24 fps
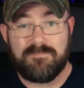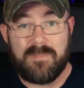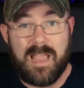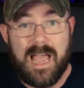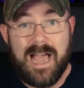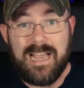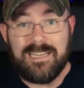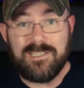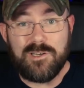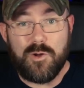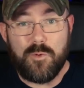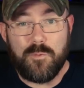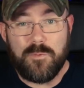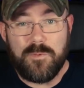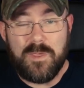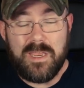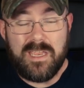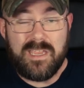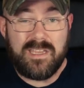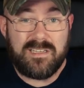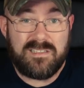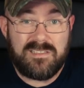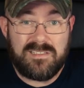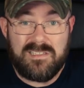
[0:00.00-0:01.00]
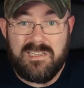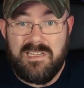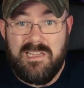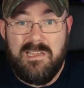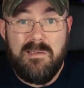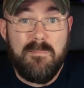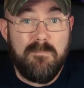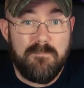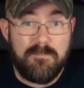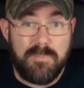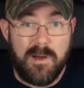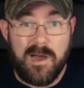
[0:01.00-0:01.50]
I don't think it's
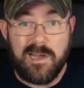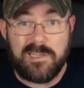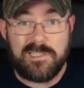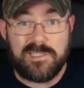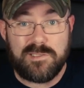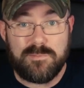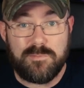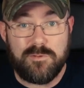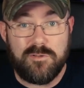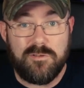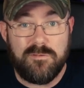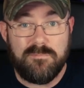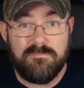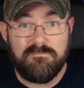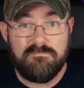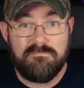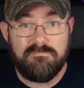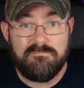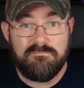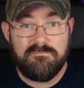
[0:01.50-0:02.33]
impossible.